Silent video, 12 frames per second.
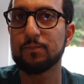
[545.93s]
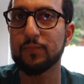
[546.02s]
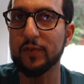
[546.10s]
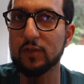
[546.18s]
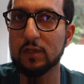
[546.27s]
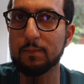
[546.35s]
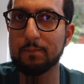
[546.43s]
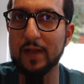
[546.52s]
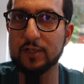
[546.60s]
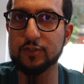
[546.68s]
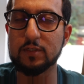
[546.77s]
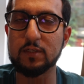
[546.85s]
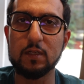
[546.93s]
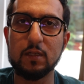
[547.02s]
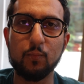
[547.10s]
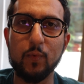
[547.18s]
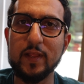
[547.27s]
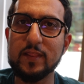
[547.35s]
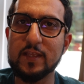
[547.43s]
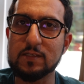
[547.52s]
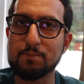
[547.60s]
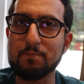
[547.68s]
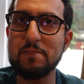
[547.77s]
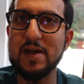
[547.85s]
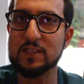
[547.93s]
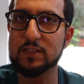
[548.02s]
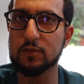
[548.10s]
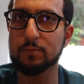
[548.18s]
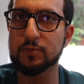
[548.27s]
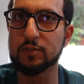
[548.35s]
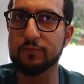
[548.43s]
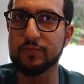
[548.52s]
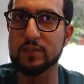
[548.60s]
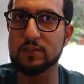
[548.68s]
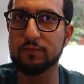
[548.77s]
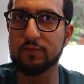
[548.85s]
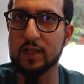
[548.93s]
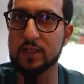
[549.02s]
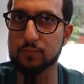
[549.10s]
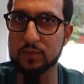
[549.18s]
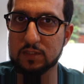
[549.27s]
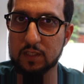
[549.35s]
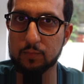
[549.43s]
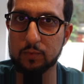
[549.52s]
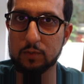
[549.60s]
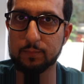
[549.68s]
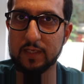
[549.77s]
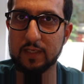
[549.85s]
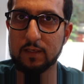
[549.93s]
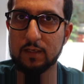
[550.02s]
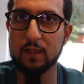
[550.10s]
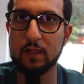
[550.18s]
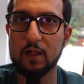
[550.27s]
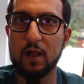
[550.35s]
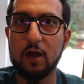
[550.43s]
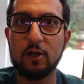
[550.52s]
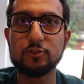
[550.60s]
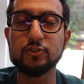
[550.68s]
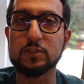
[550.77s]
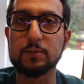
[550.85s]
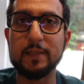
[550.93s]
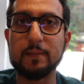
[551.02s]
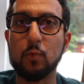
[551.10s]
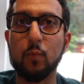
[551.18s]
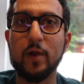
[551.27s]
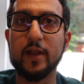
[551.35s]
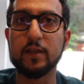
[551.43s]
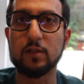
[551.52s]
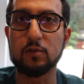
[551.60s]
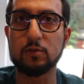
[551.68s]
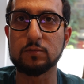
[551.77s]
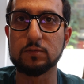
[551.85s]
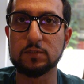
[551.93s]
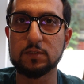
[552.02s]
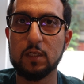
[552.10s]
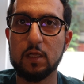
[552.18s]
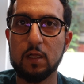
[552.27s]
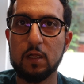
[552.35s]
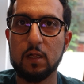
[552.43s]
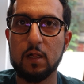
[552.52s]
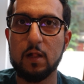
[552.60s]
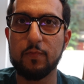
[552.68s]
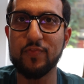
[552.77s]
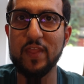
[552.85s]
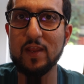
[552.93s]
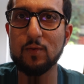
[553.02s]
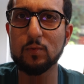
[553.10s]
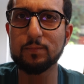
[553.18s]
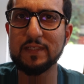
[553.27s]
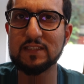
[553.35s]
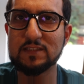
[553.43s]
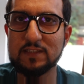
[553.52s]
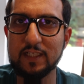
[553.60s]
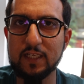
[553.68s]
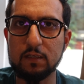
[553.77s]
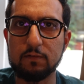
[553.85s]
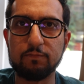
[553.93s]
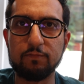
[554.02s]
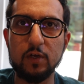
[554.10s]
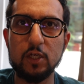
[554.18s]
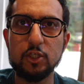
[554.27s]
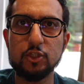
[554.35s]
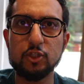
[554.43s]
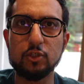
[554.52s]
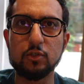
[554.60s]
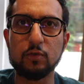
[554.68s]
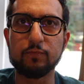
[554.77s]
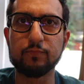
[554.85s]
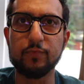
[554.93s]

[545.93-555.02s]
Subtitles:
Now you can imagine when there's mass adoption of this device, which there will be, hundreds of people wearing the goggles, they will be seeing a version of